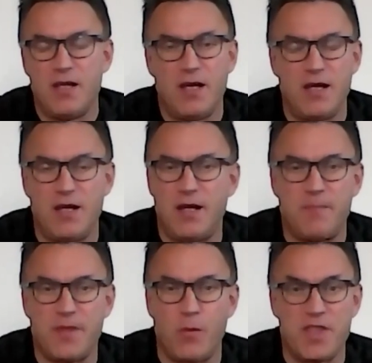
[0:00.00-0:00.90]

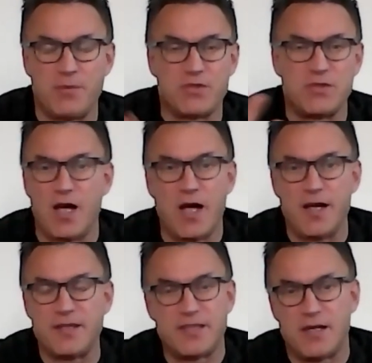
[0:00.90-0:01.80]
The weather was
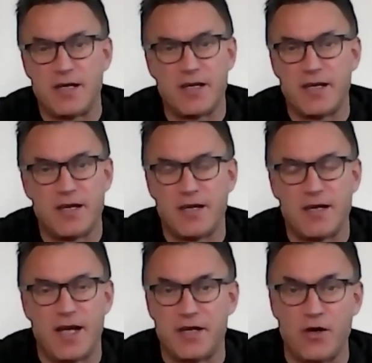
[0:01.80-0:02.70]
nice. I
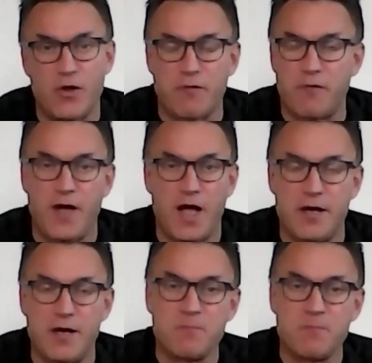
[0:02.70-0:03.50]
had a lot of fun.